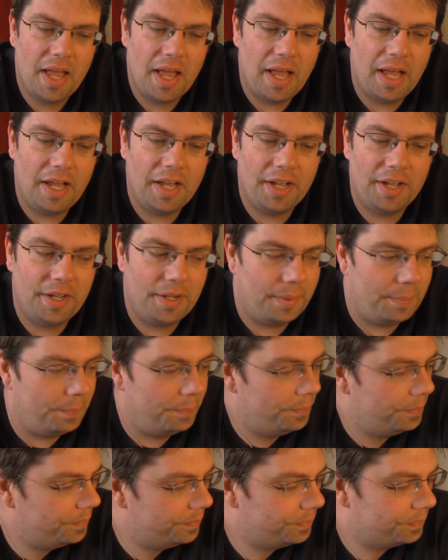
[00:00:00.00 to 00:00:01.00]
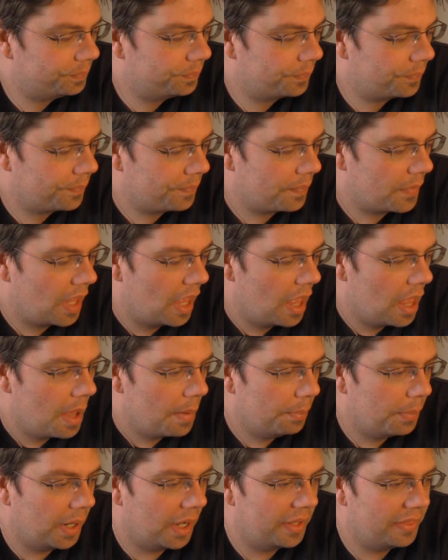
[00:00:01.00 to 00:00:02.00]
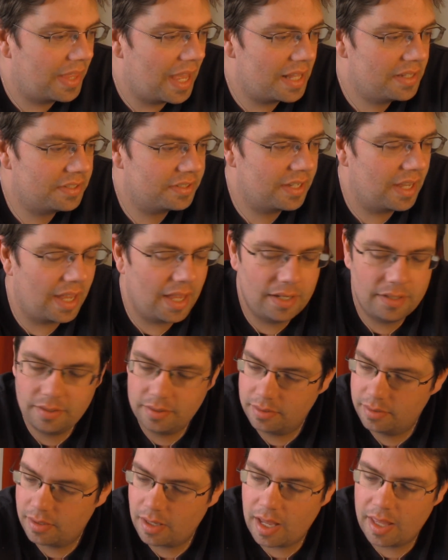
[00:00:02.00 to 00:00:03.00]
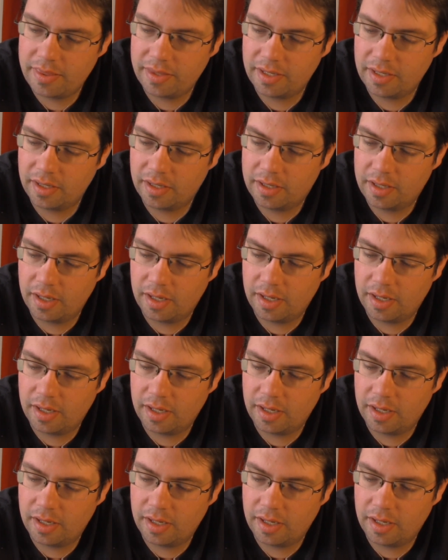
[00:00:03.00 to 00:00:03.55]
But that said, I think